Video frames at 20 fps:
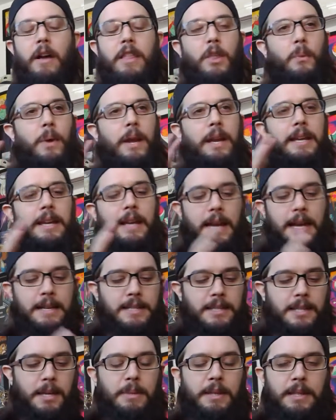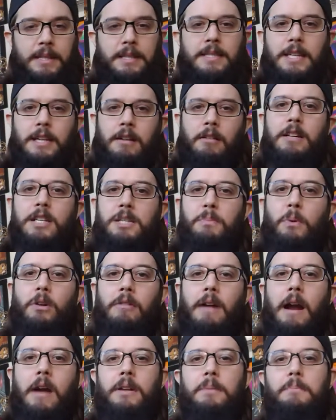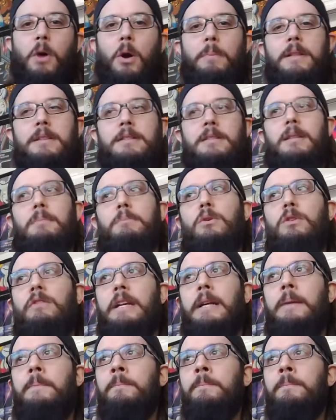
and the way he has some of these serious, more grounded moments in the movie